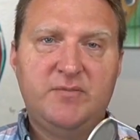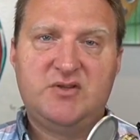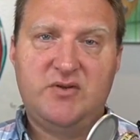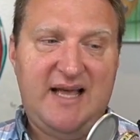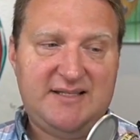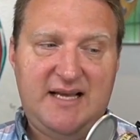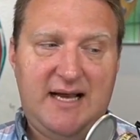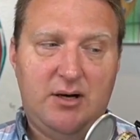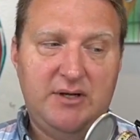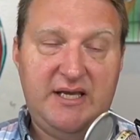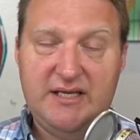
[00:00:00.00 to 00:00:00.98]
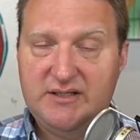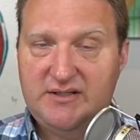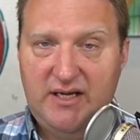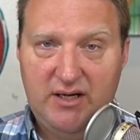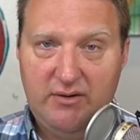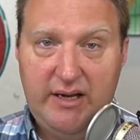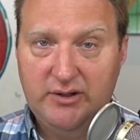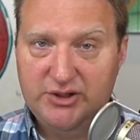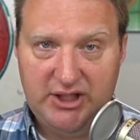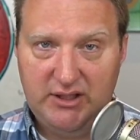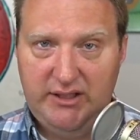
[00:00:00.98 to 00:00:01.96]
So that's how his integrator,
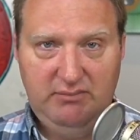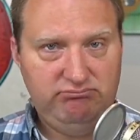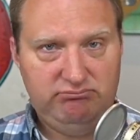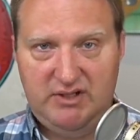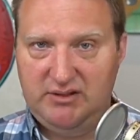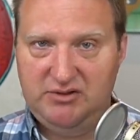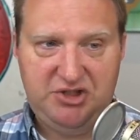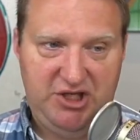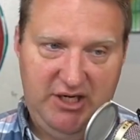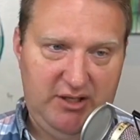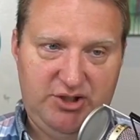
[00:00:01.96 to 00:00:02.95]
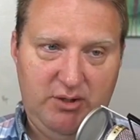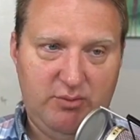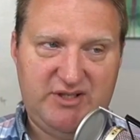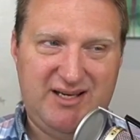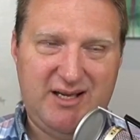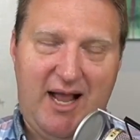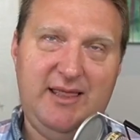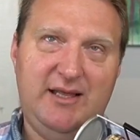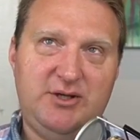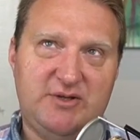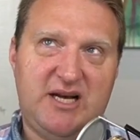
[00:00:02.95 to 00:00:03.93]
Jilly, she, she was, in, I
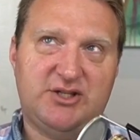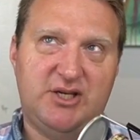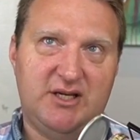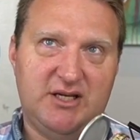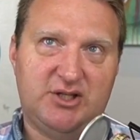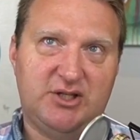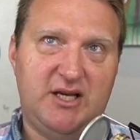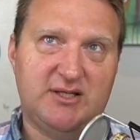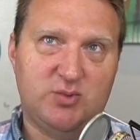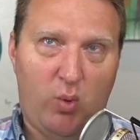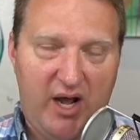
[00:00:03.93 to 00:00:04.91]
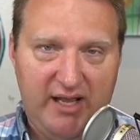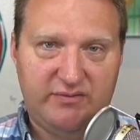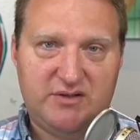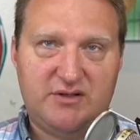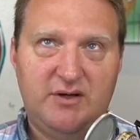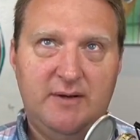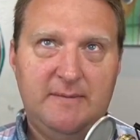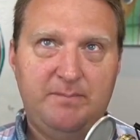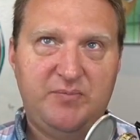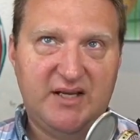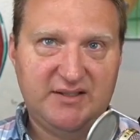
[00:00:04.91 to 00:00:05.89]
think she was actually initially his wife's
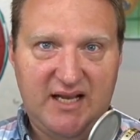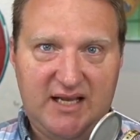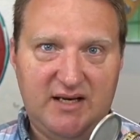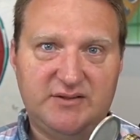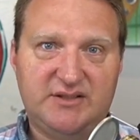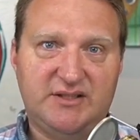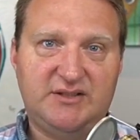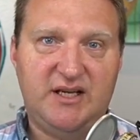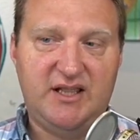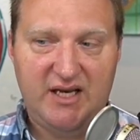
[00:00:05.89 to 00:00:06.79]
executive assistant and